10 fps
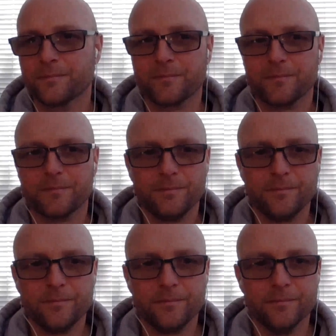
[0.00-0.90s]

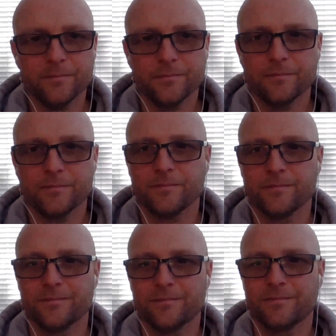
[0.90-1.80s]

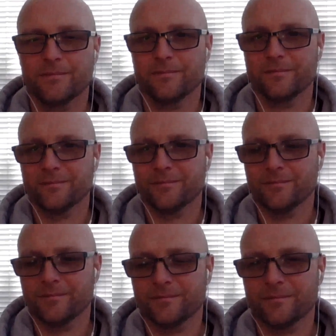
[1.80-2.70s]

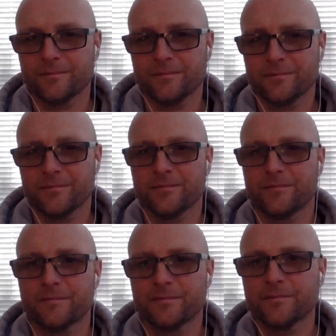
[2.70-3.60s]

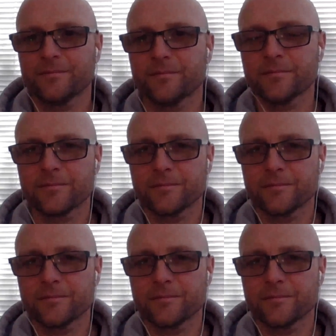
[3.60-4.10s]
(not speaking)